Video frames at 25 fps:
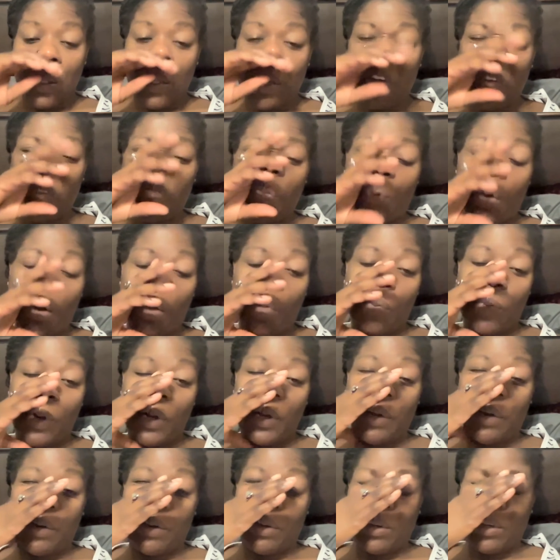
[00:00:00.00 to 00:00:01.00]
in one
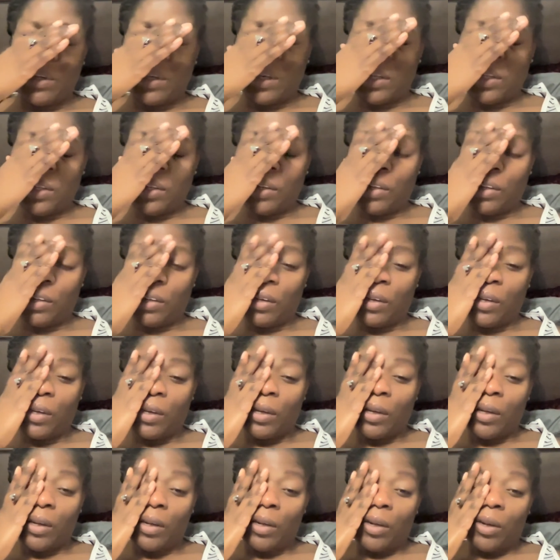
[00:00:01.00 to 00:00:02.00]
way or another,
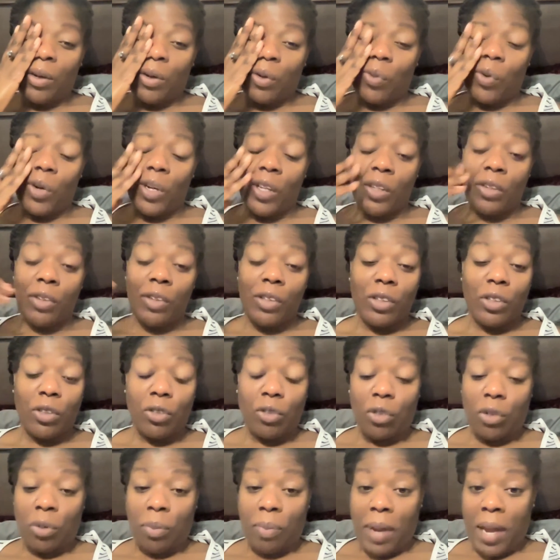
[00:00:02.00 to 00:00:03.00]
whether it's
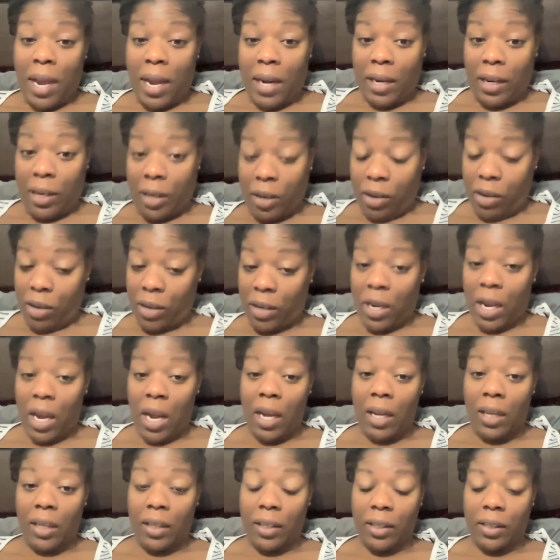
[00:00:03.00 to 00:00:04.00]
dramatic or
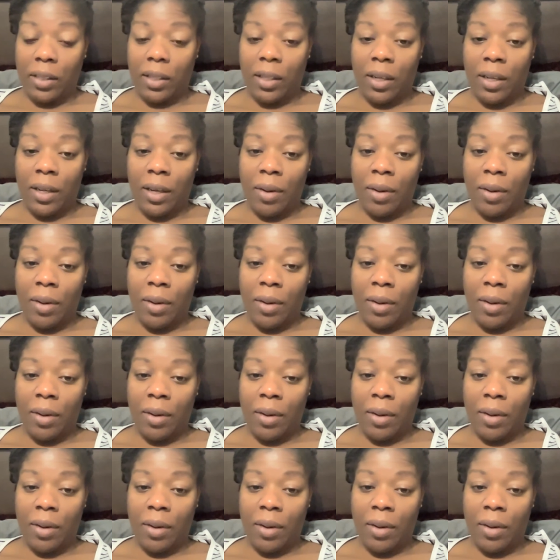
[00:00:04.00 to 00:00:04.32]
not.